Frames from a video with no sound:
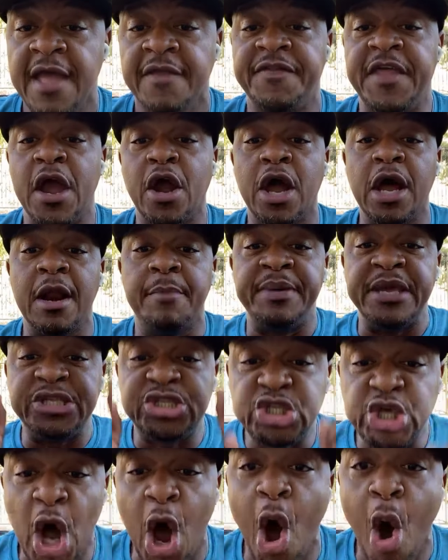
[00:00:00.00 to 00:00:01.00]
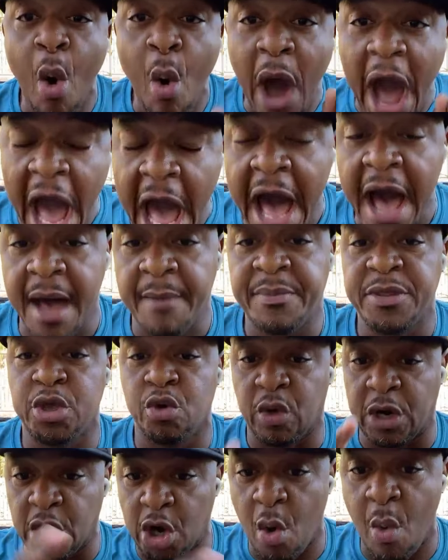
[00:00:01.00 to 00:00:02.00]
They're going to be towed up. You
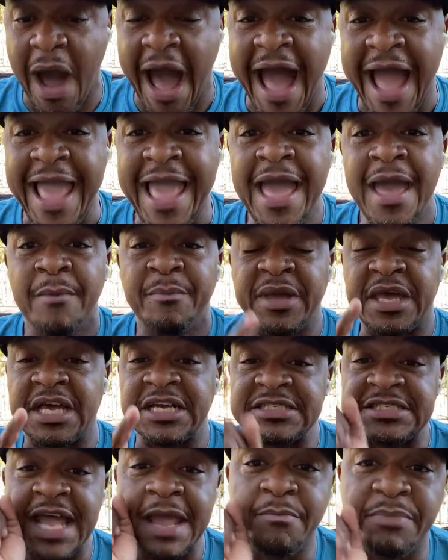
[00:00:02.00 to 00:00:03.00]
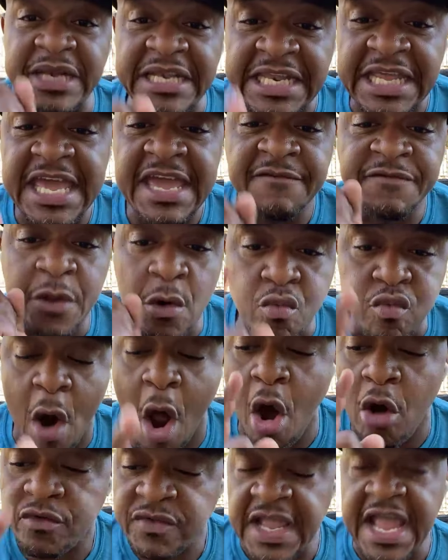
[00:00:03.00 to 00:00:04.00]
want to know why? Because they believed the
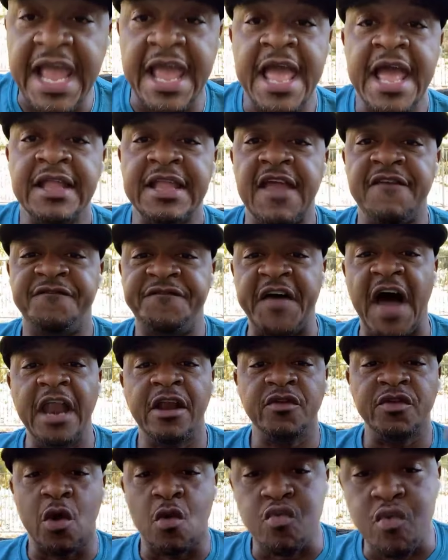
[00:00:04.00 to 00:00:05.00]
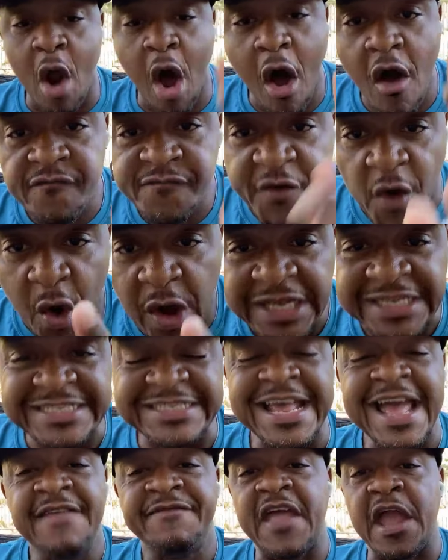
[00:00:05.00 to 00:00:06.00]
wrong thing. They followed the wrong voice.
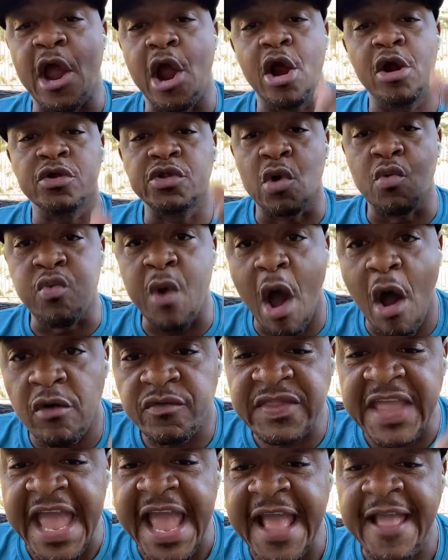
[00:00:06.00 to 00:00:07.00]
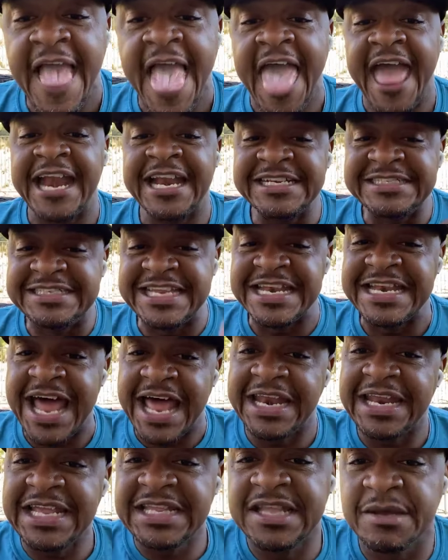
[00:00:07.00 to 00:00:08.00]
They heard the wrong thing and it did
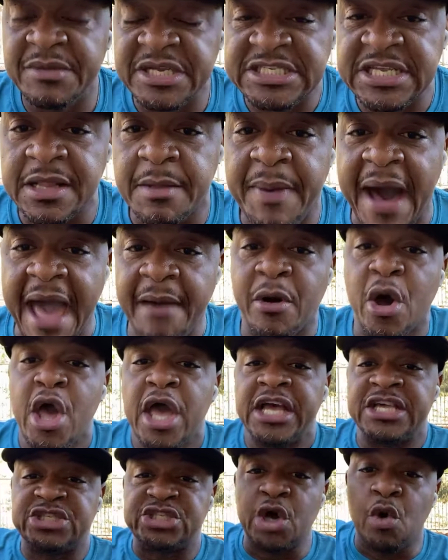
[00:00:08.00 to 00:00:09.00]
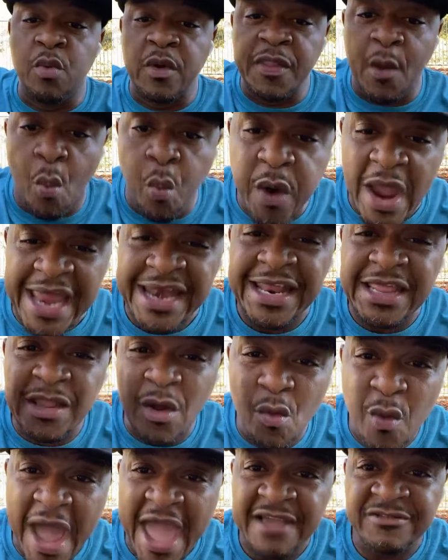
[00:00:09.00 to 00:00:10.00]
not lead them into the Bible. And so when the wind and the
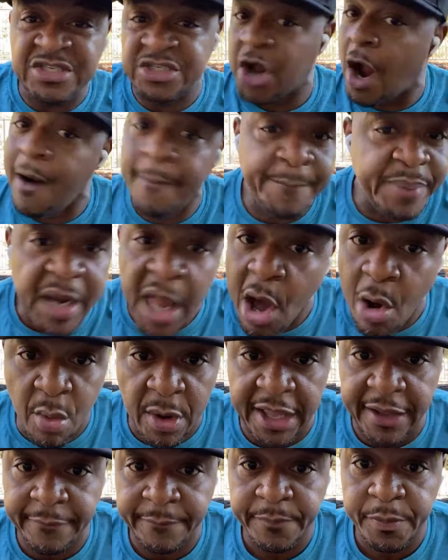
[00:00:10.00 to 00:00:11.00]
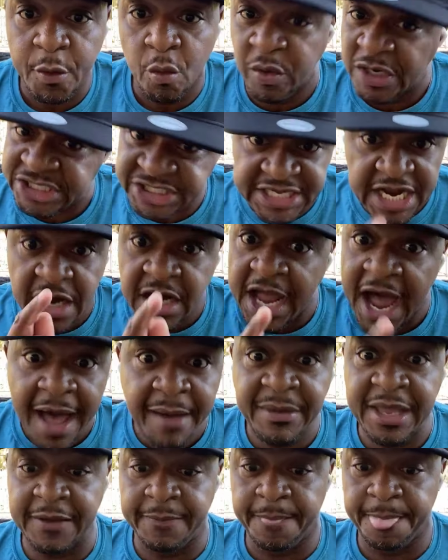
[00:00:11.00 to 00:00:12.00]
waves start blowing, which they're
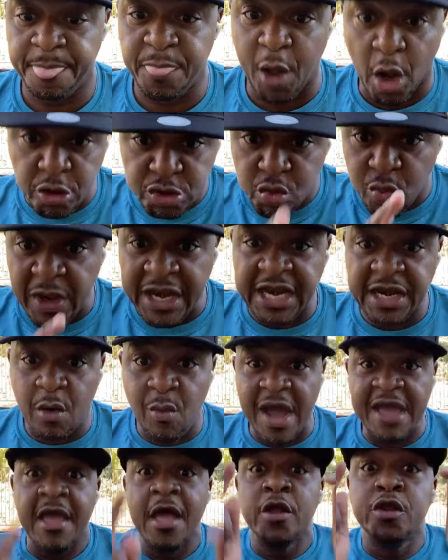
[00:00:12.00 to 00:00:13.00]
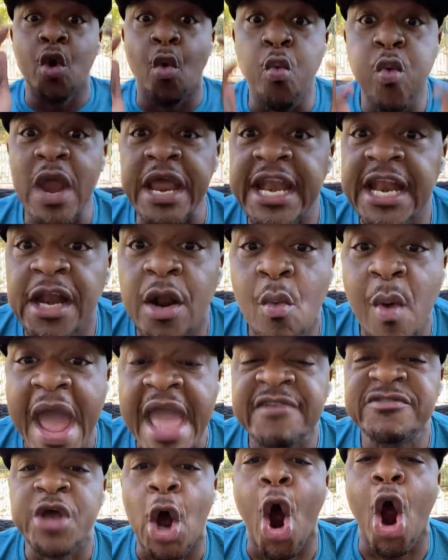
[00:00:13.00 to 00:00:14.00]
coming, those wind and the waves, the wind and the
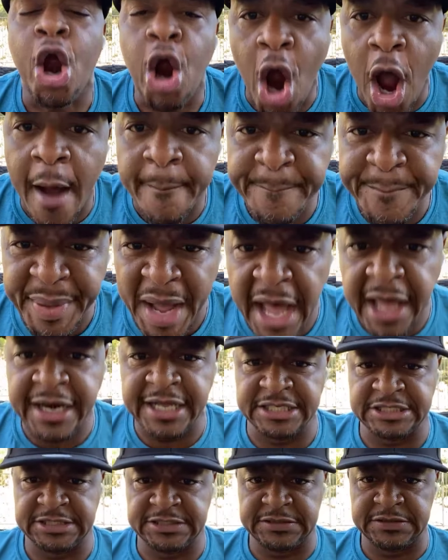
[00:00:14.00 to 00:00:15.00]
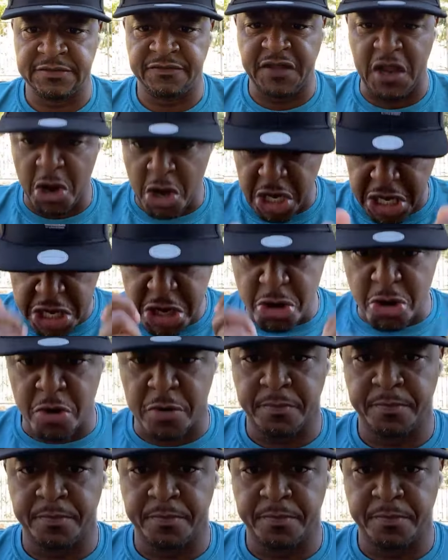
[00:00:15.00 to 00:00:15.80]
waves are upon us. They're here.